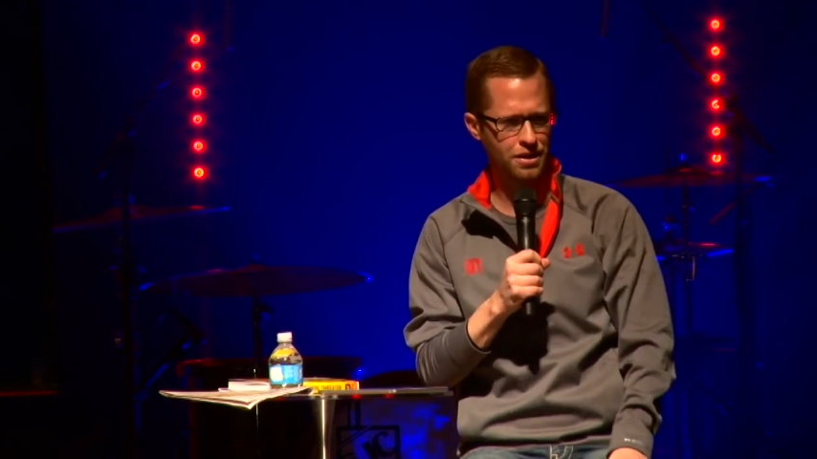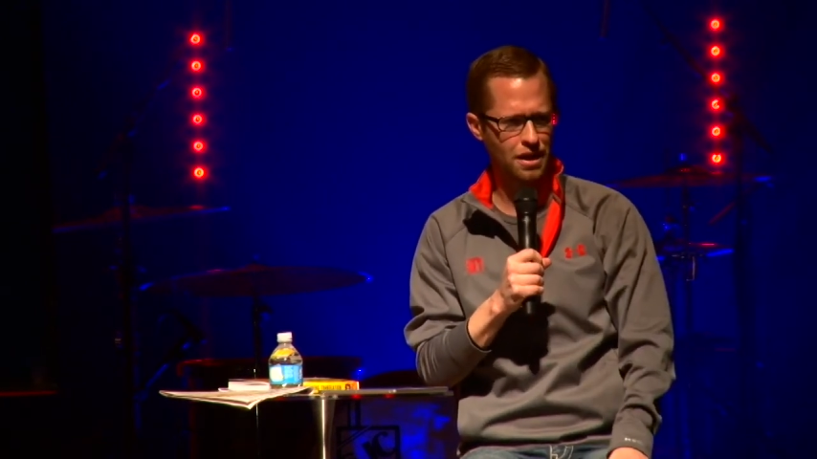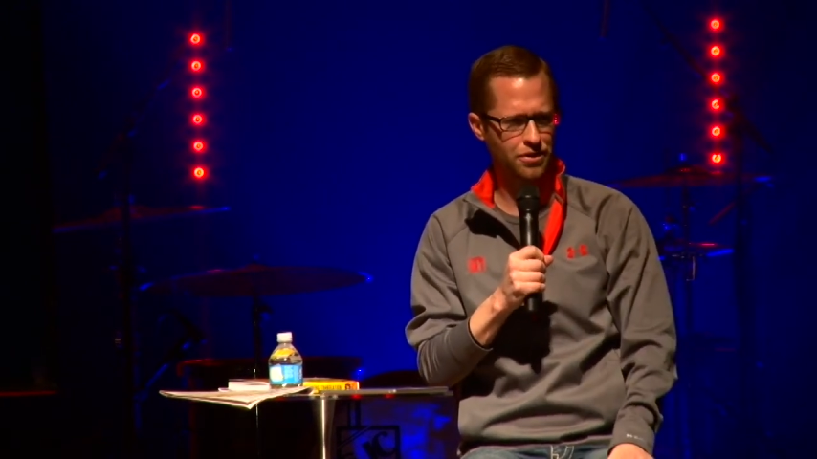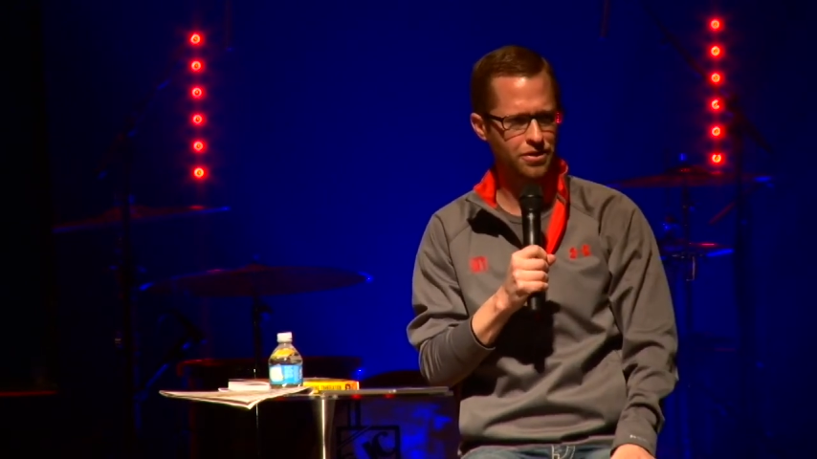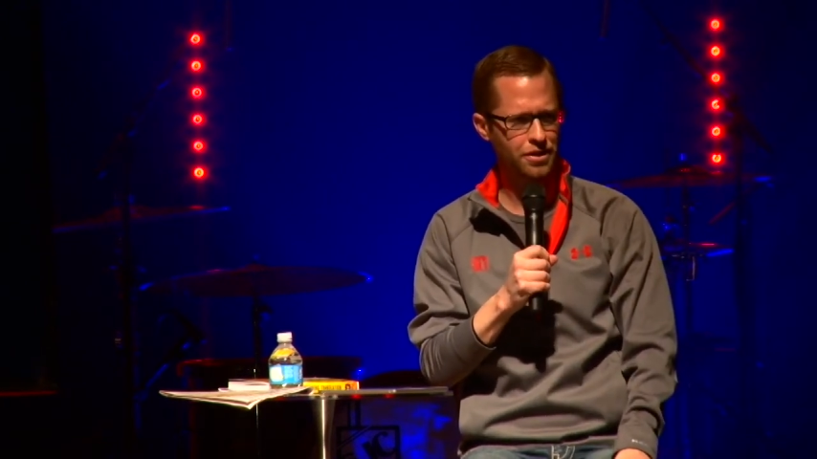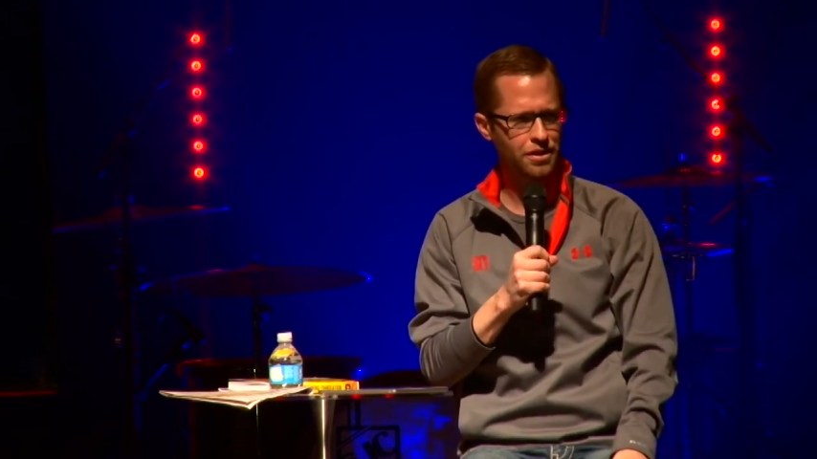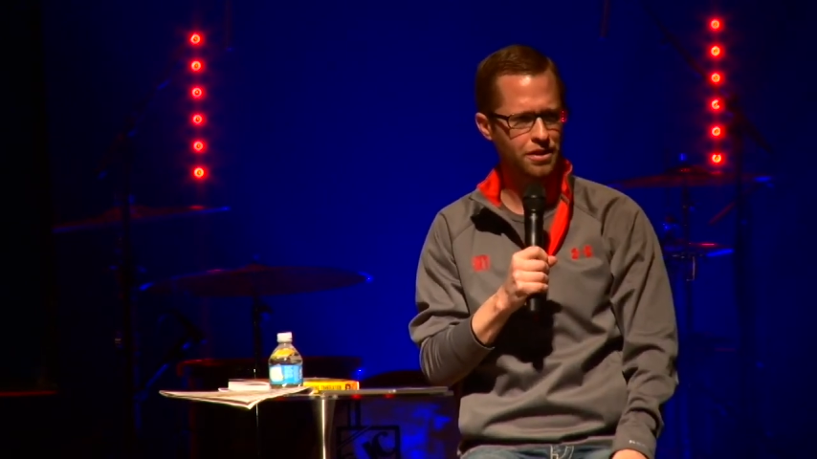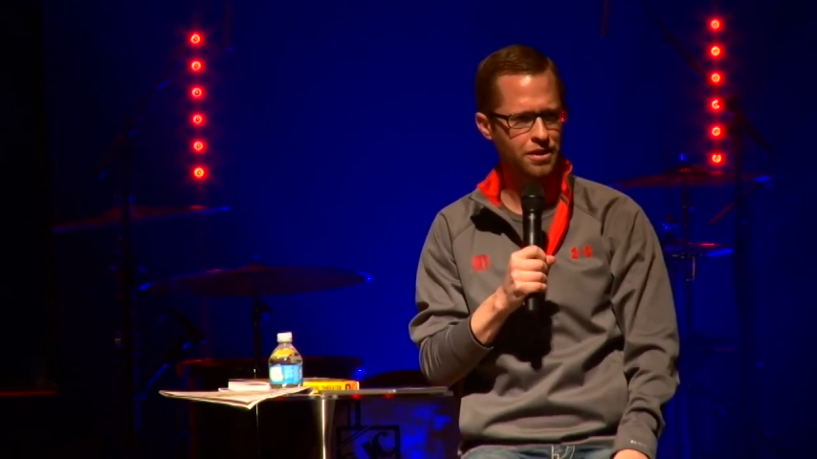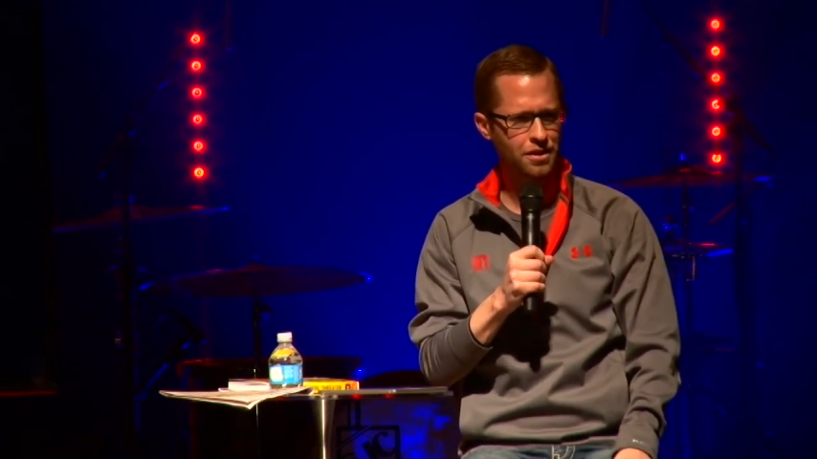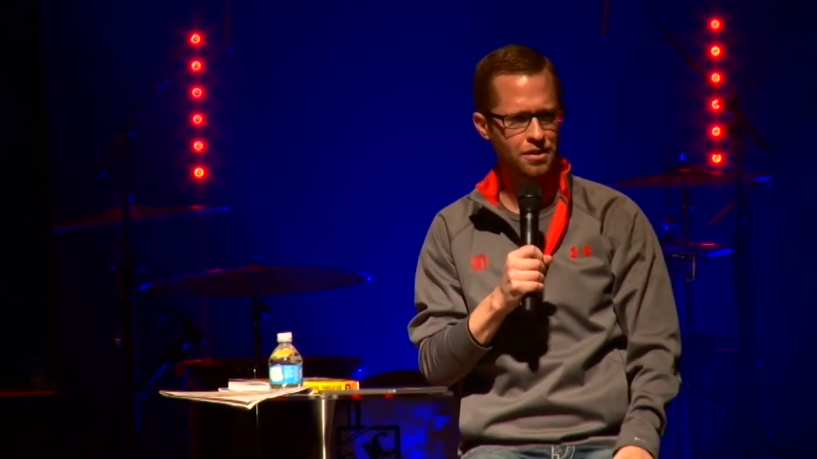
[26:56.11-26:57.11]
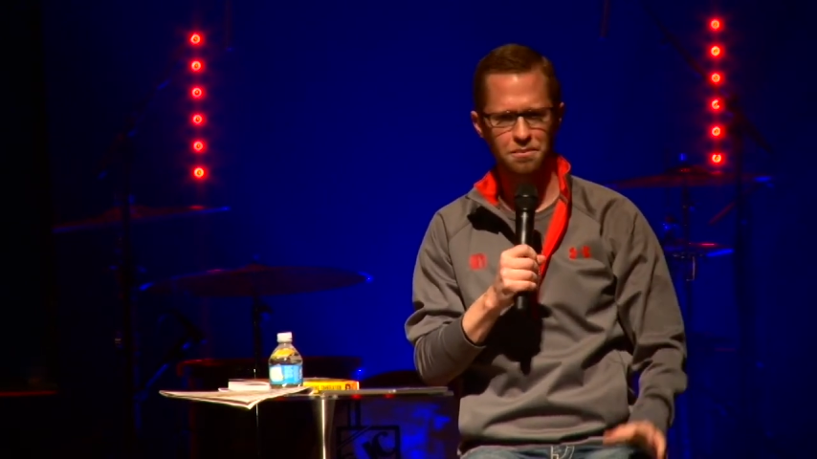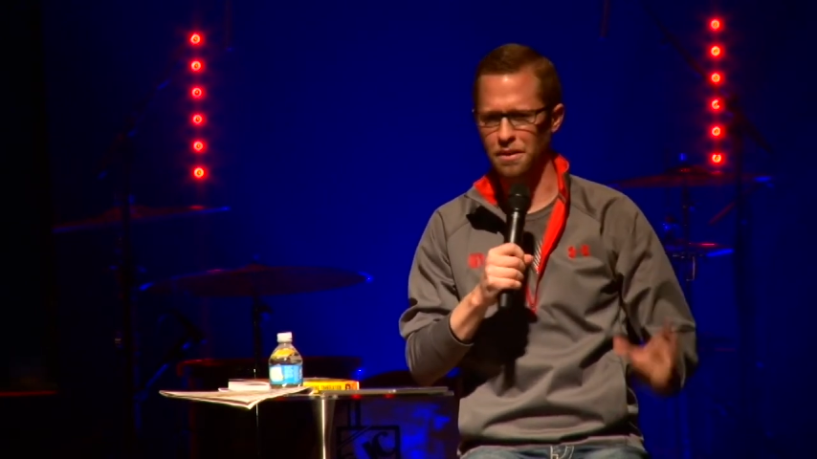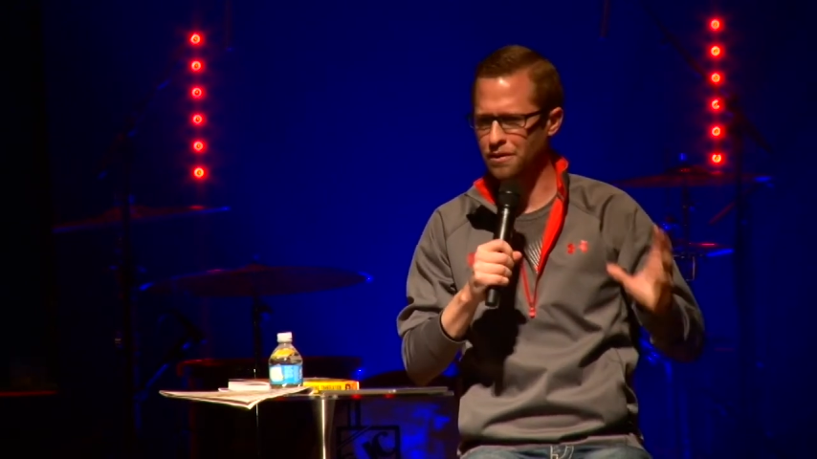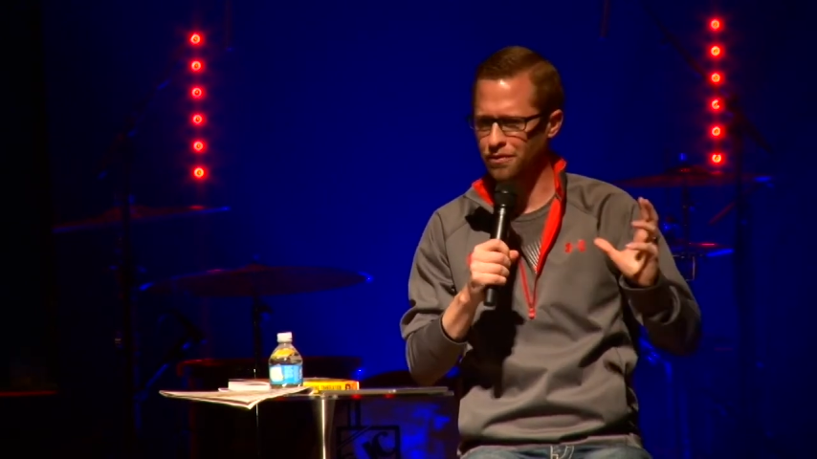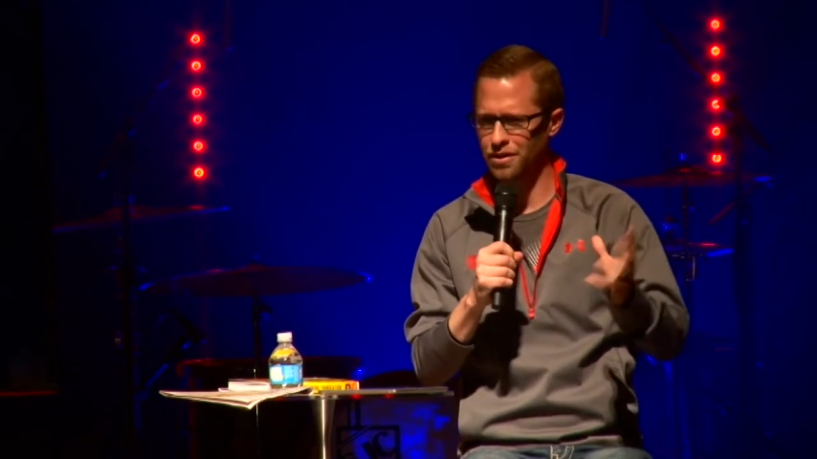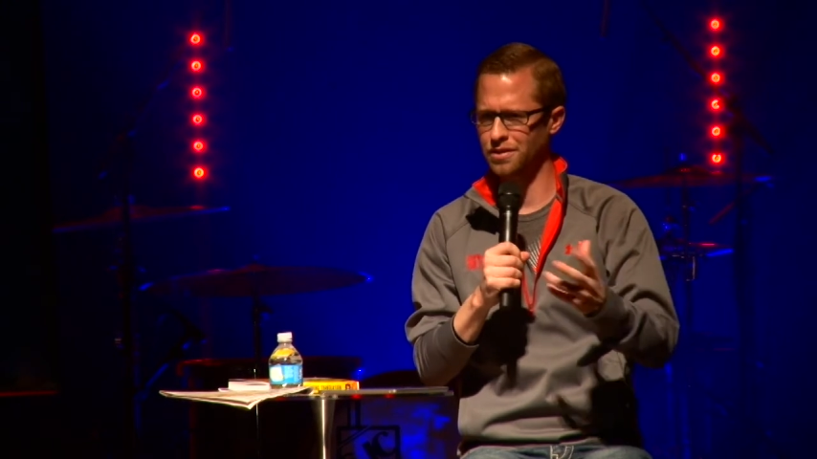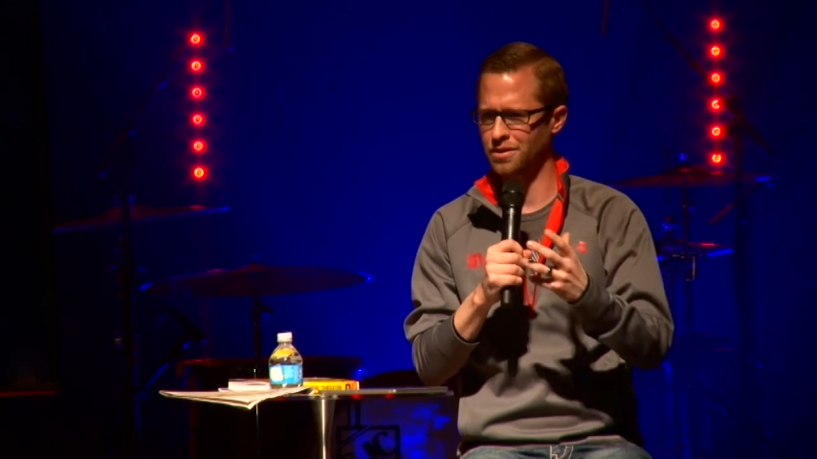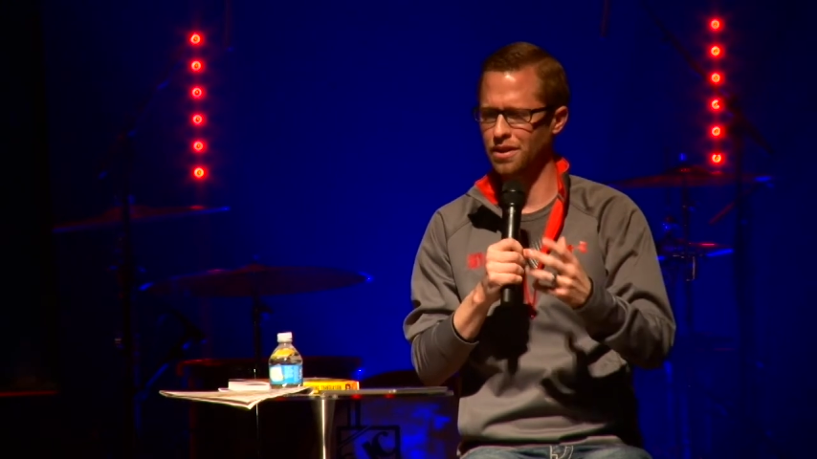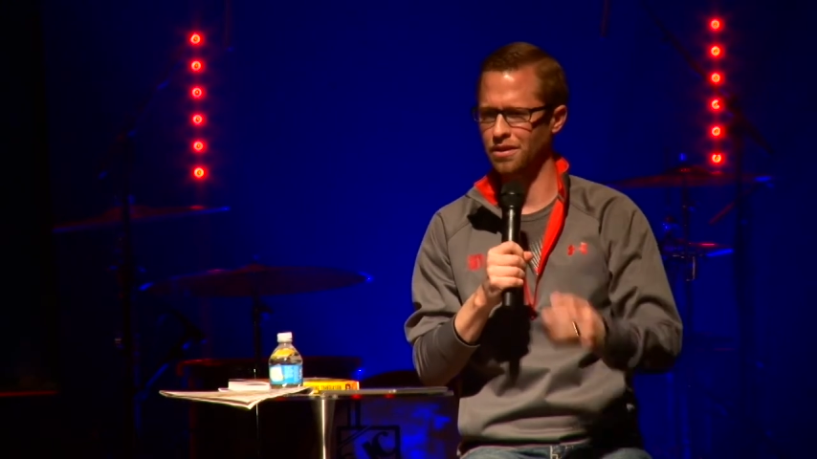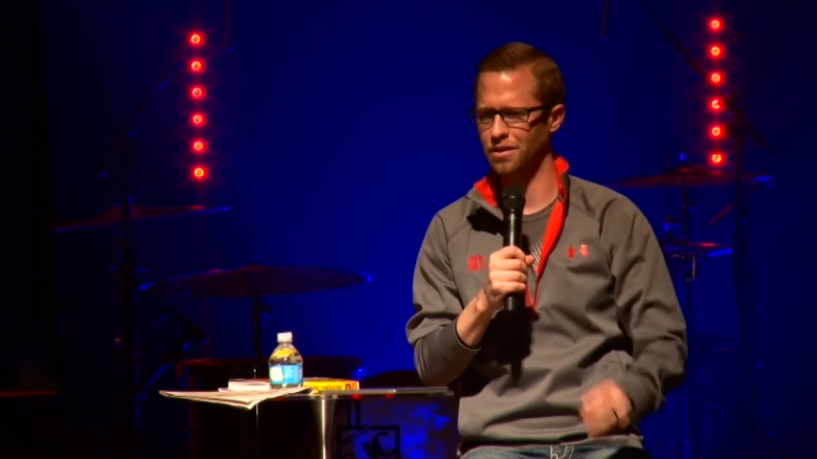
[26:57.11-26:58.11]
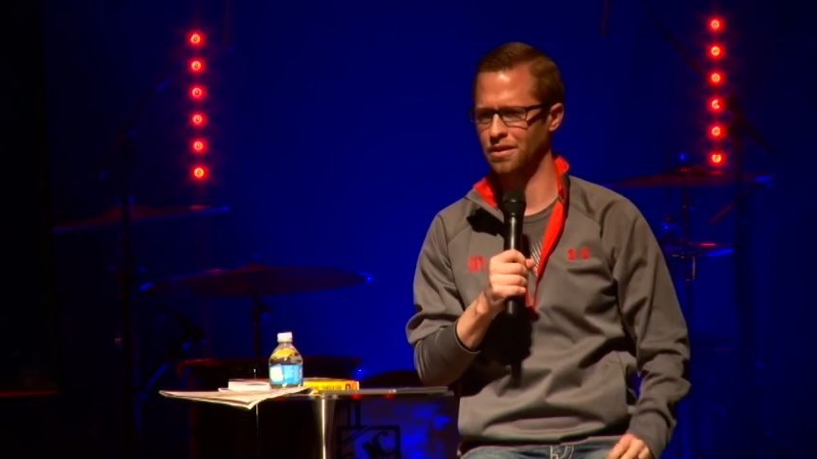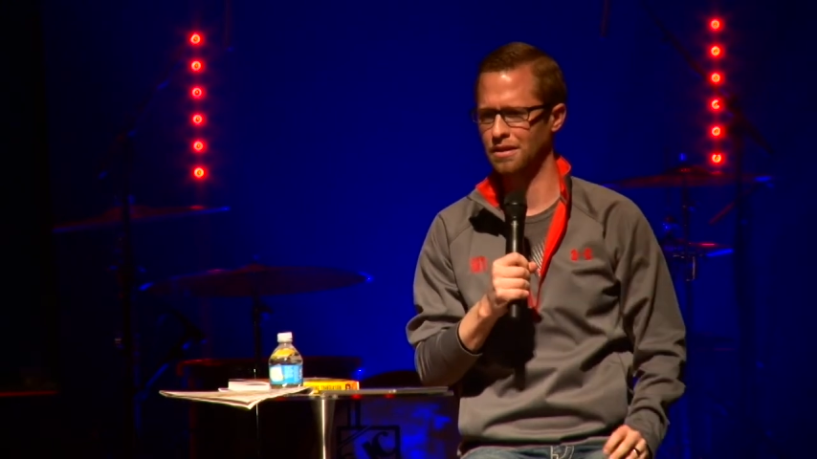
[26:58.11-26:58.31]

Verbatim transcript: together. Make friends here.